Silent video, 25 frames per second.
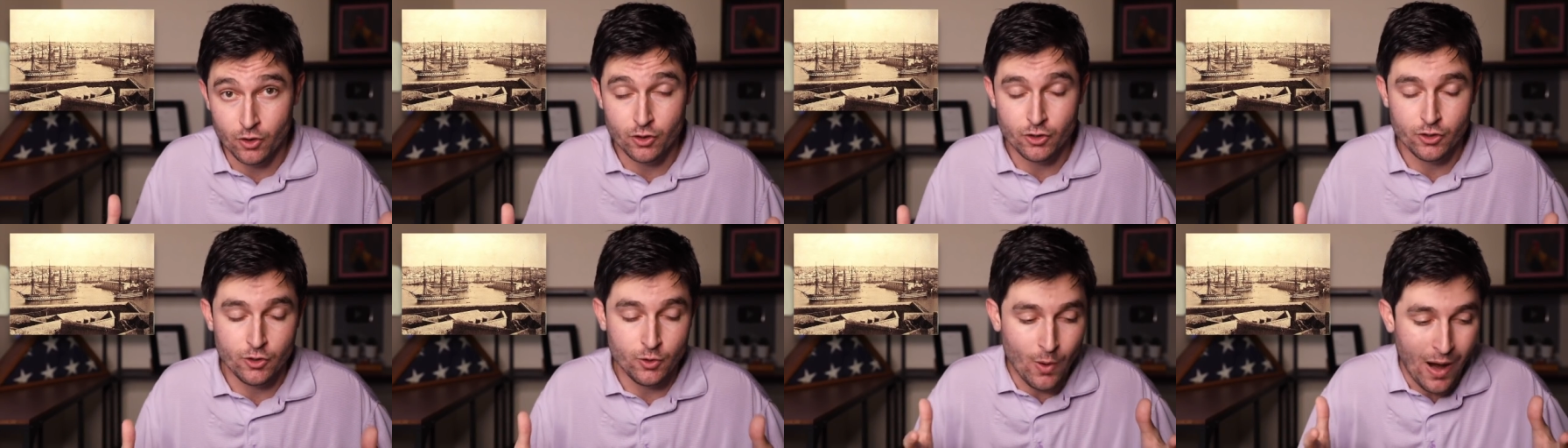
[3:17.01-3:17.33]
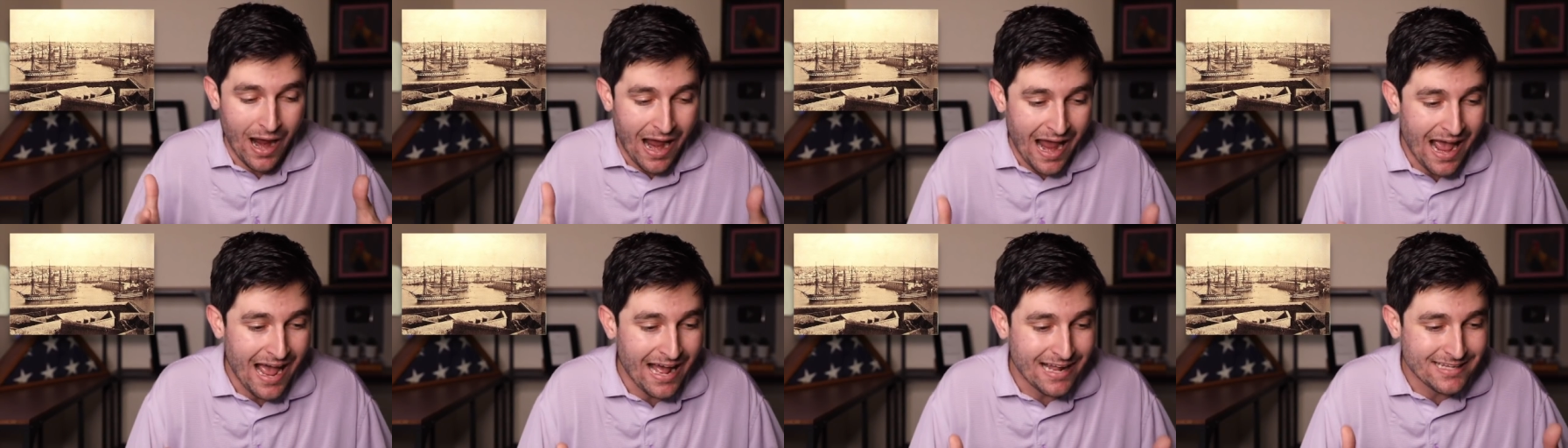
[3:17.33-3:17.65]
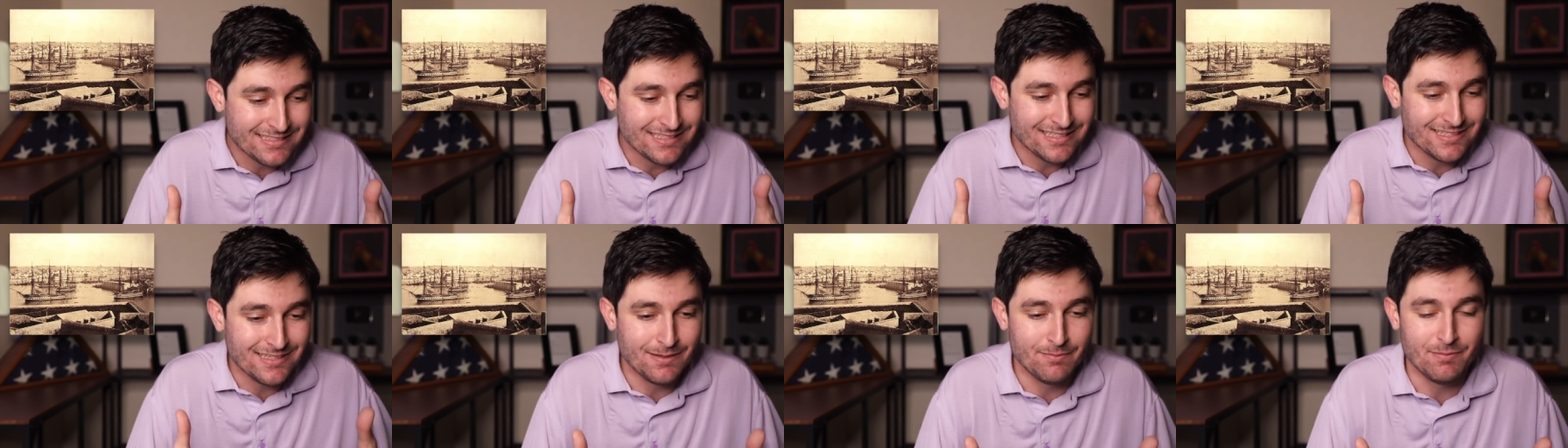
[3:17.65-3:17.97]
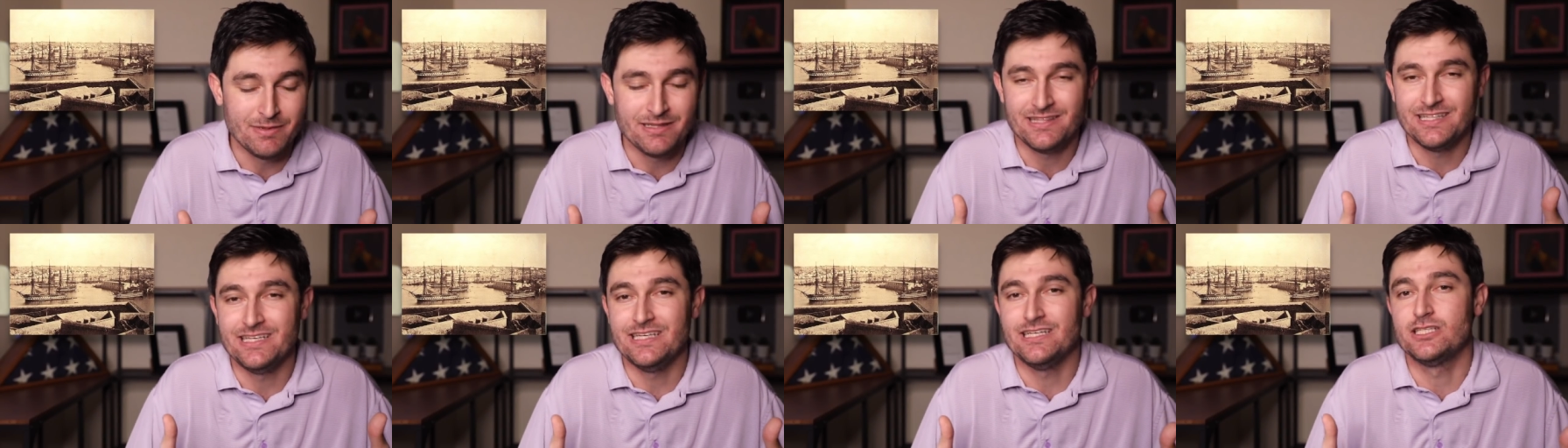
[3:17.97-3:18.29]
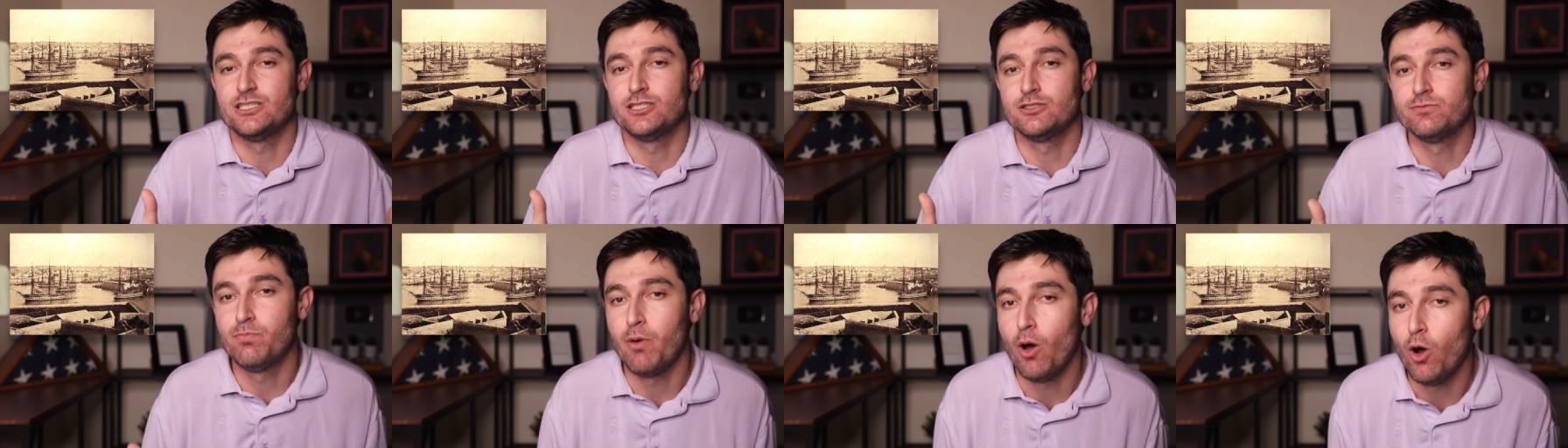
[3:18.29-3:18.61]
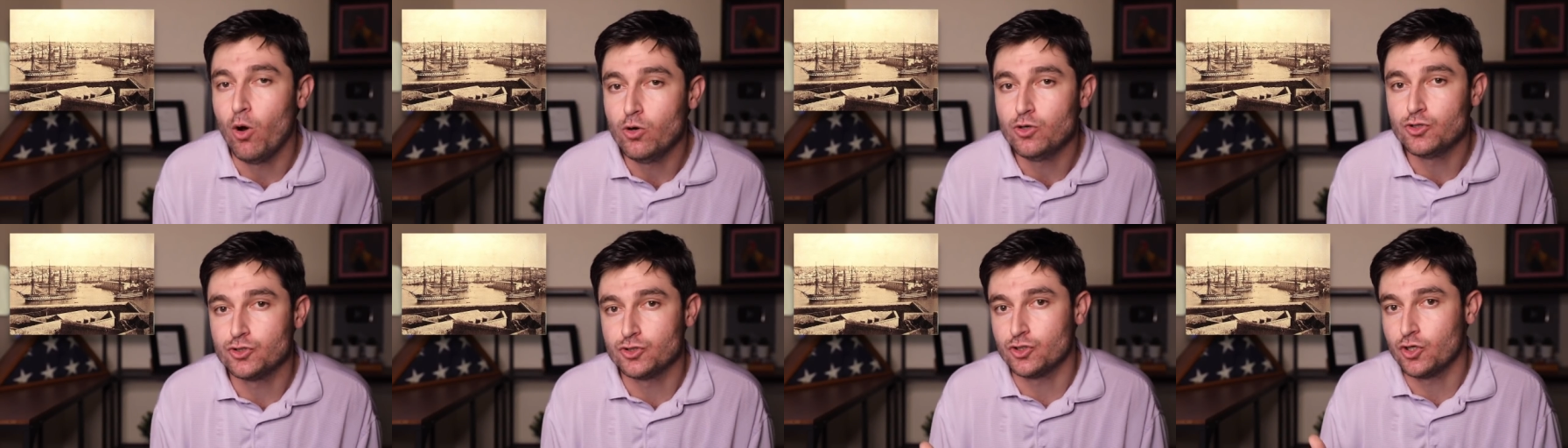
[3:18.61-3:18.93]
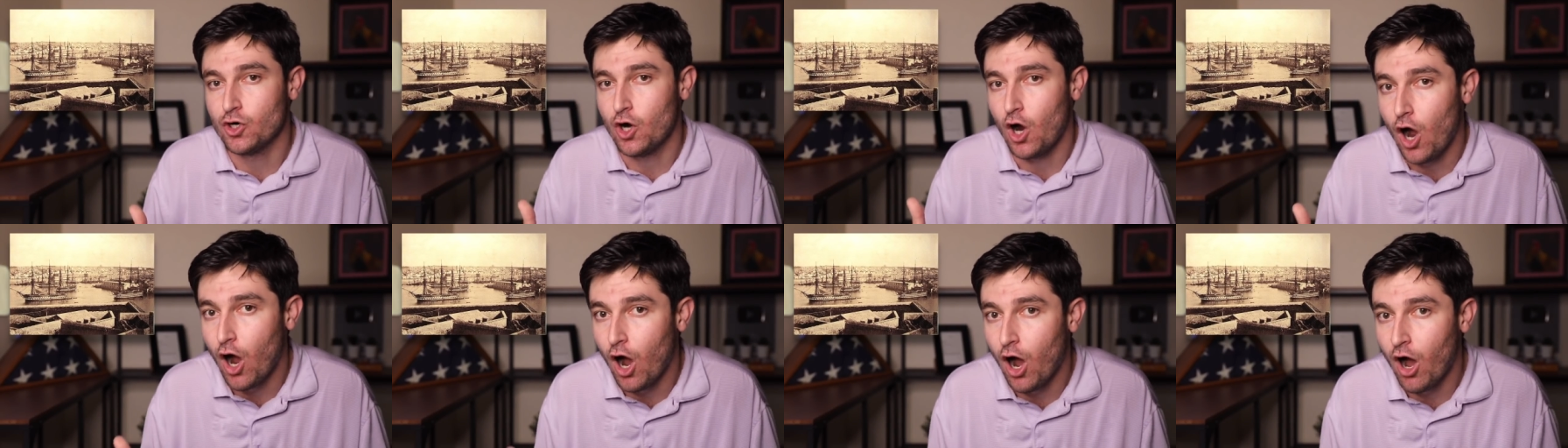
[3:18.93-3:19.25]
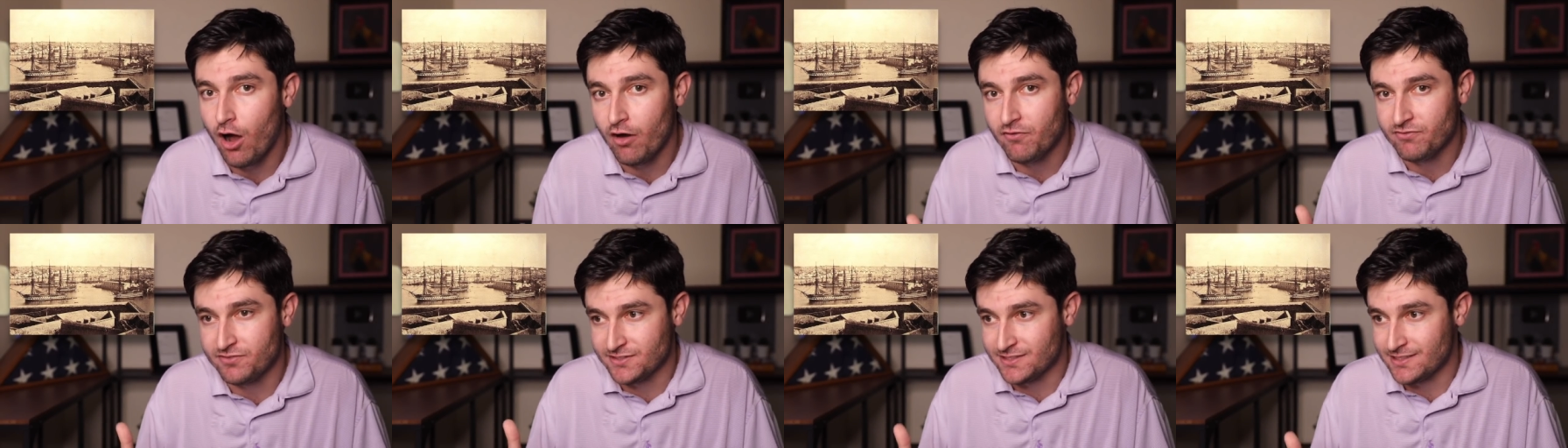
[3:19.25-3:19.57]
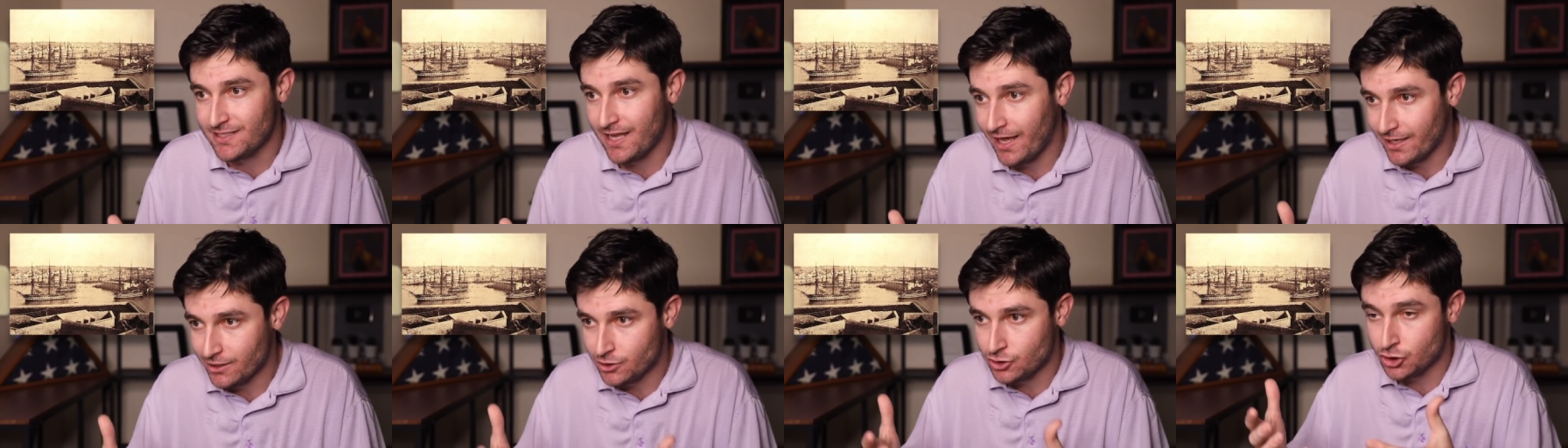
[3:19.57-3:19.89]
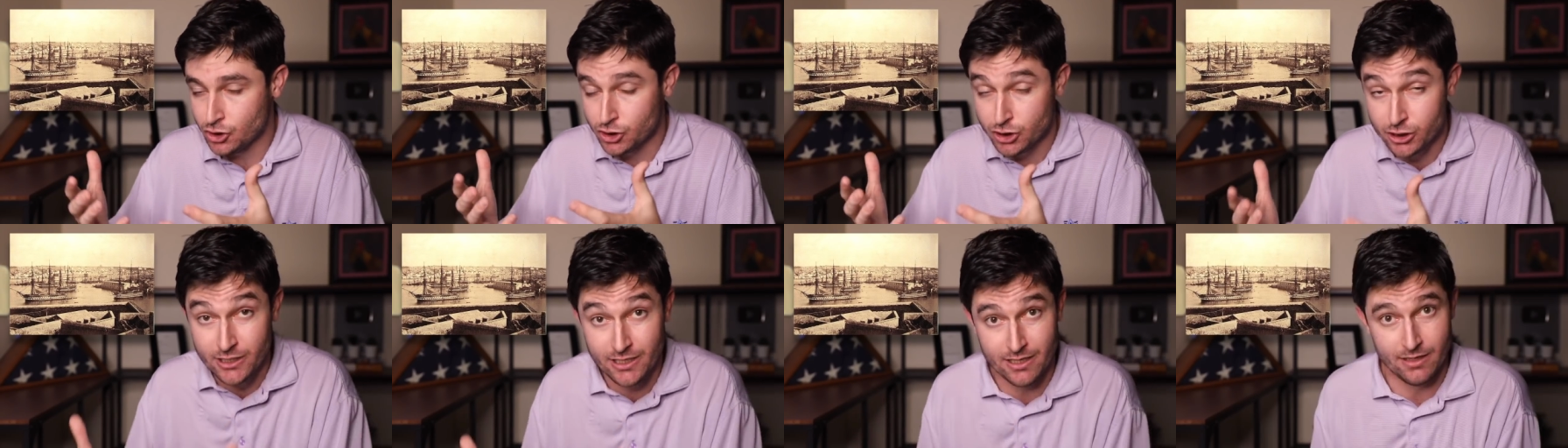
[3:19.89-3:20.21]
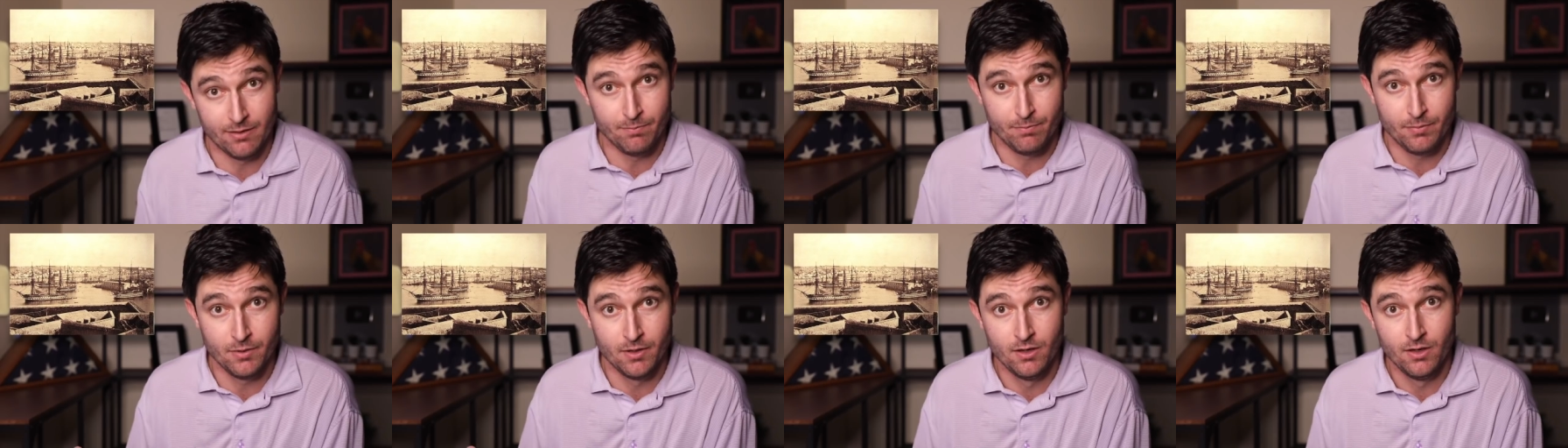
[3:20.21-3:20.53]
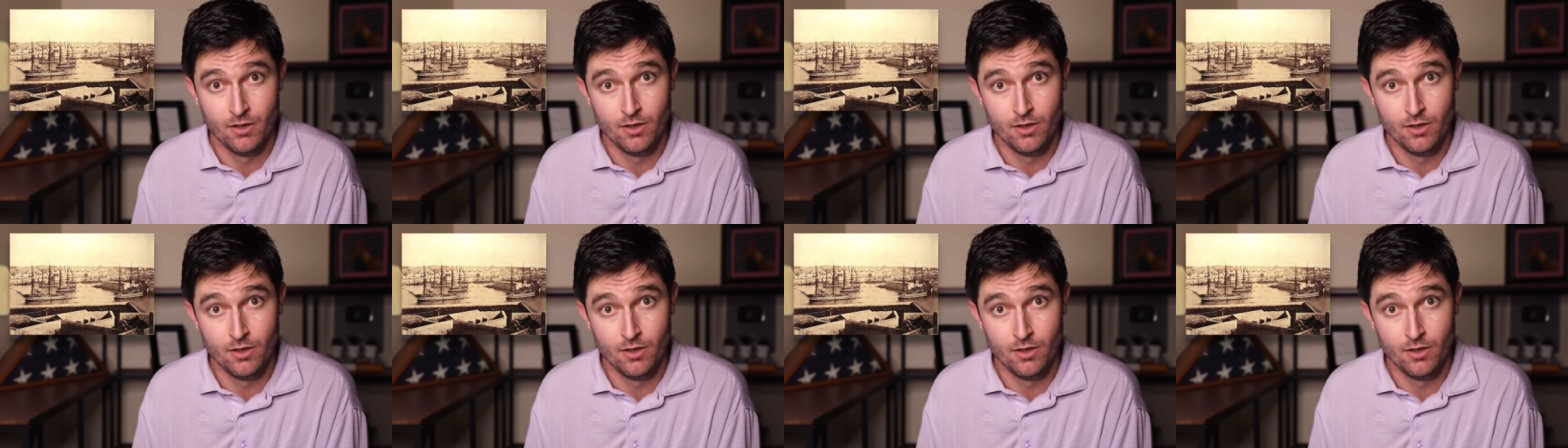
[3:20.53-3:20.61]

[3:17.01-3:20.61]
you had to limit the exposure of said ship